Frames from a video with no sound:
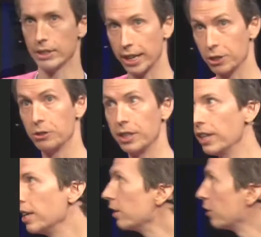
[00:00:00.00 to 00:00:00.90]
texturing.
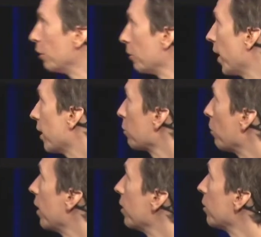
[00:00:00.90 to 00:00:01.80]
So that's
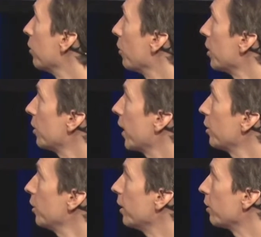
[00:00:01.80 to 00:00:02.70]
where this noise
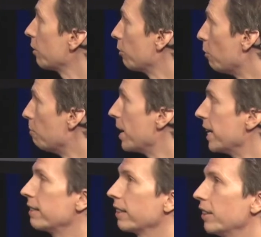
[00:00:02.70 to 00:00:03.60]
texture is
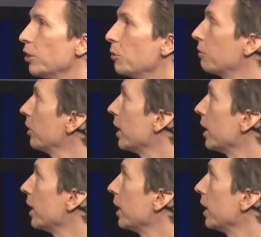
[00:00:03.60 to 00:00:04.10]
amazingly useful.